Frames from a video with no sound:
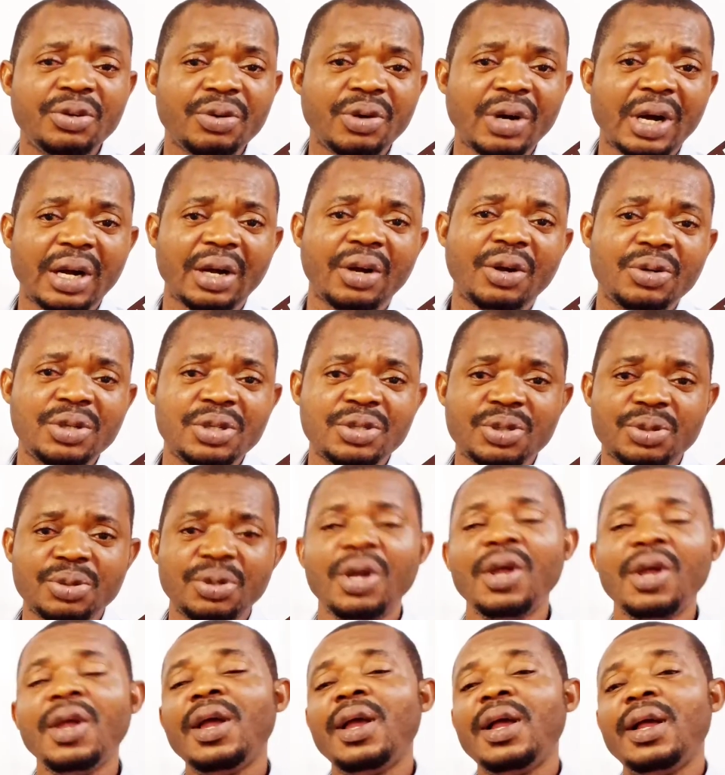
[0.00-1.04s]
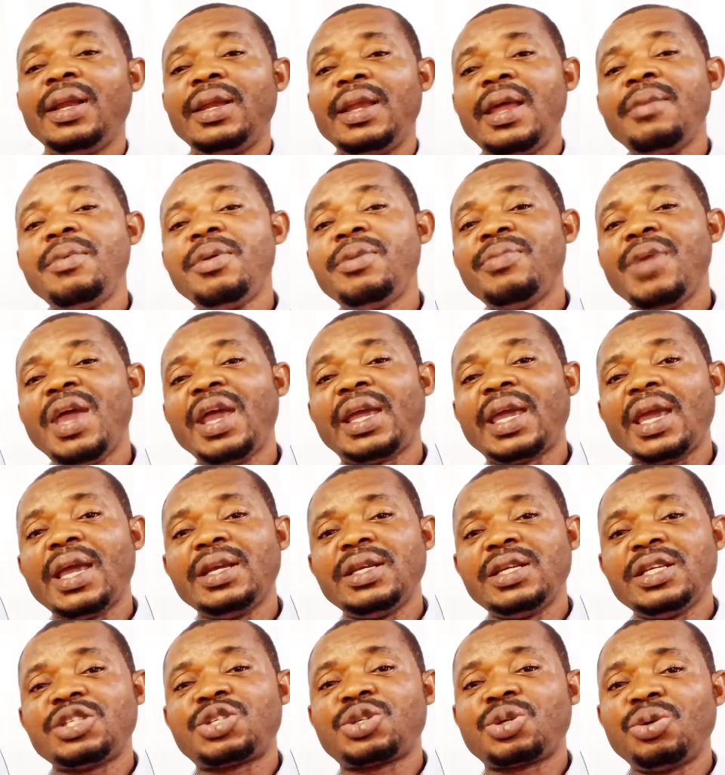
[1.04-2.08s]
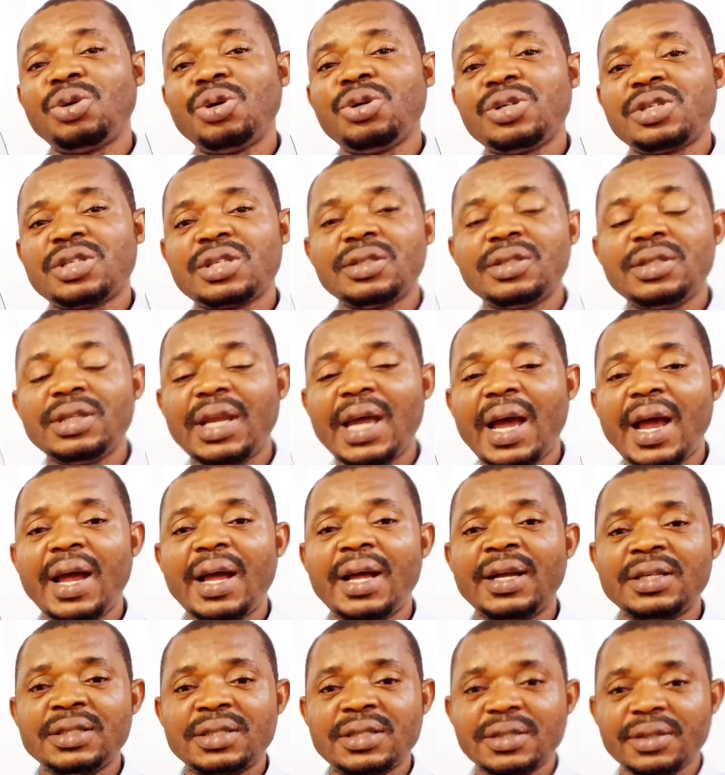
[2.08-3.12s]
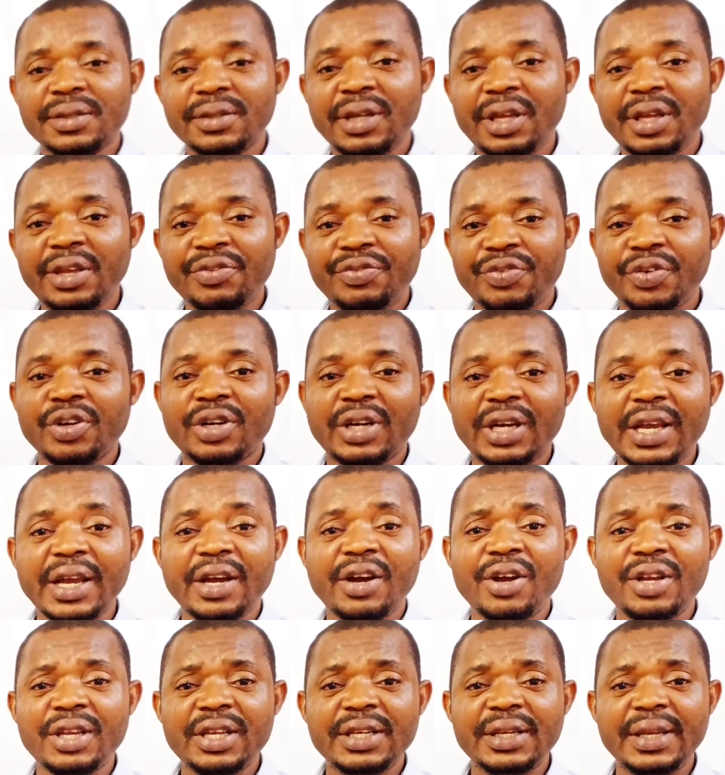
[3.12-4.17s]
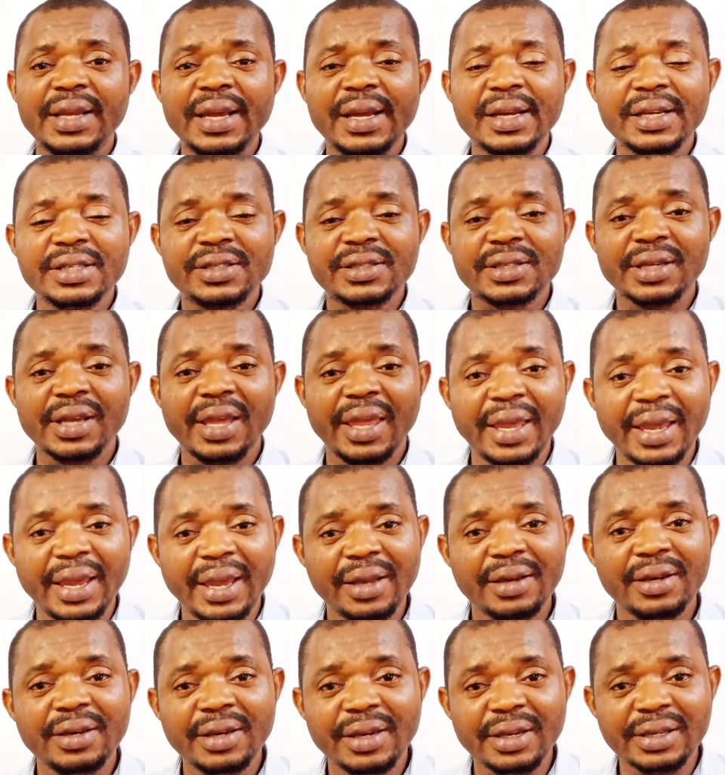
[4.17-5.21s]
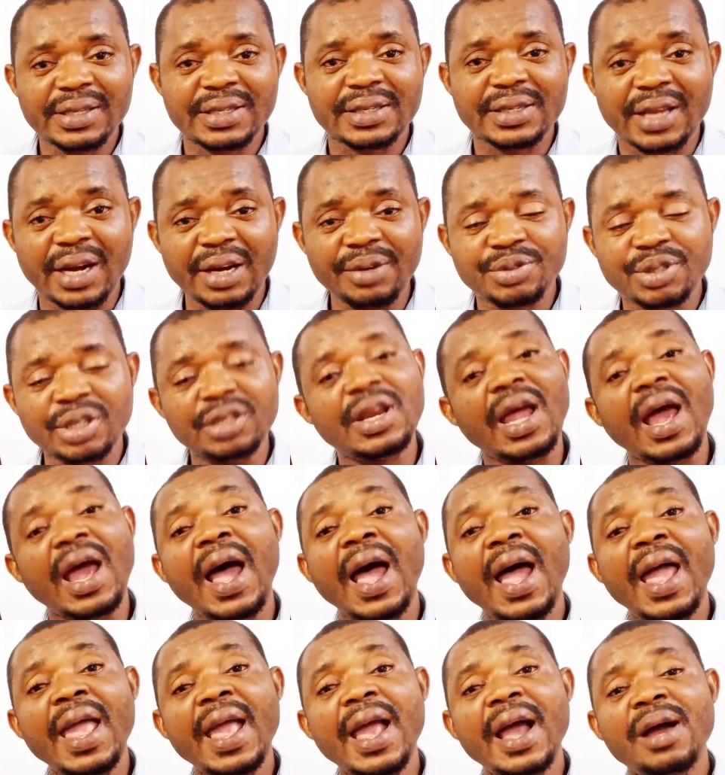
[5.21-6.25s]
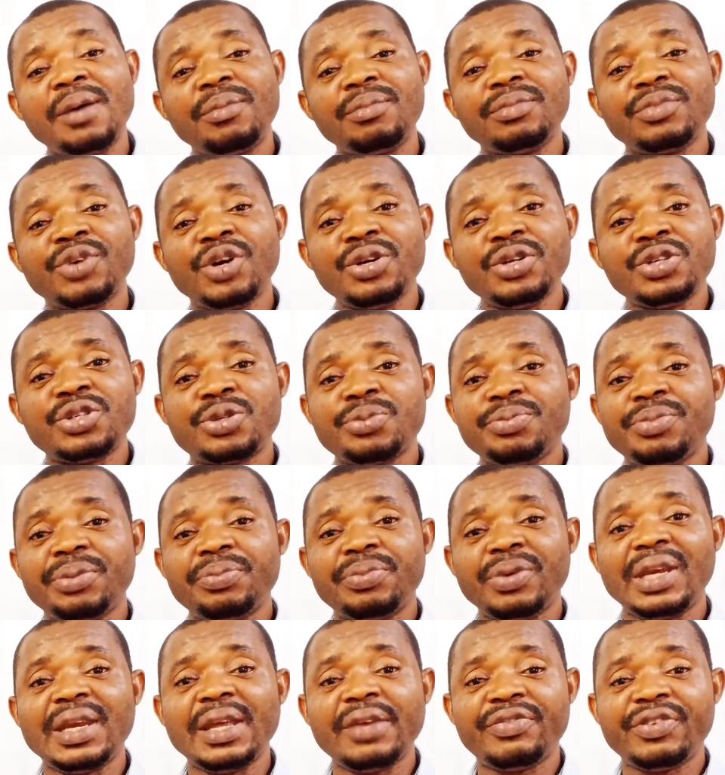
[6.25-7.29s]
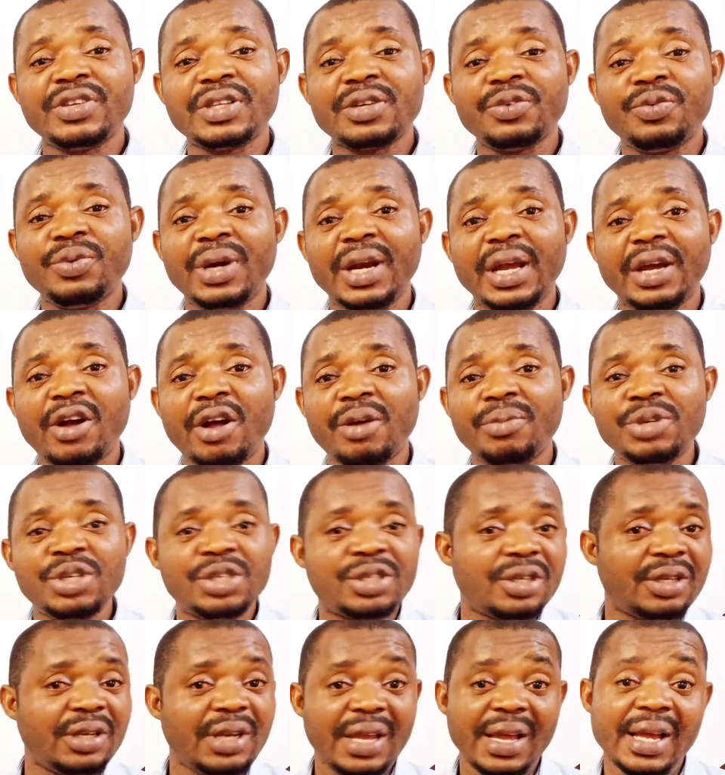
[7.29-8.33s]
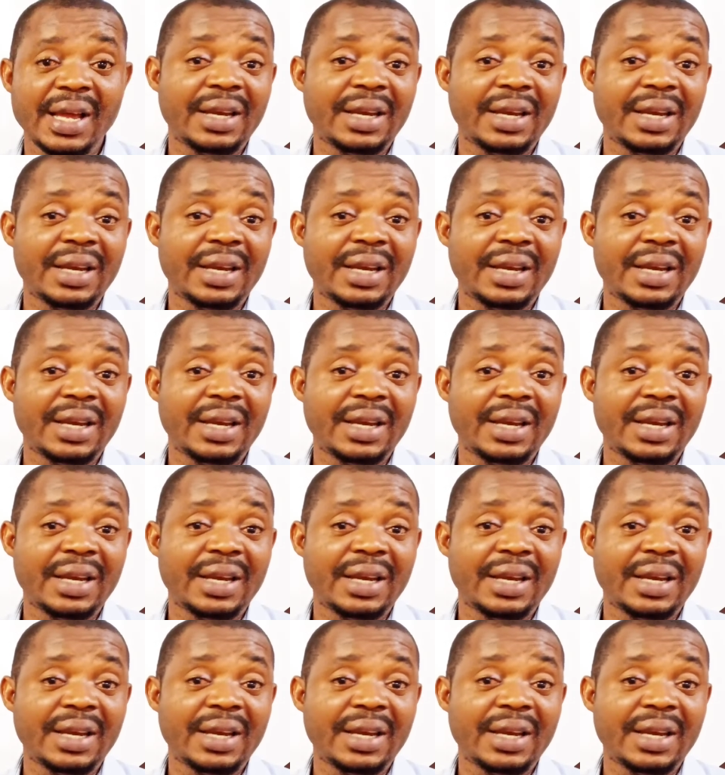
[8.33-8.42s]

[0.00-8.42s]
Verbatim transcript: You are going to let me make a disclosure that if you click on the links in description, I am going to be benefiting with a commission.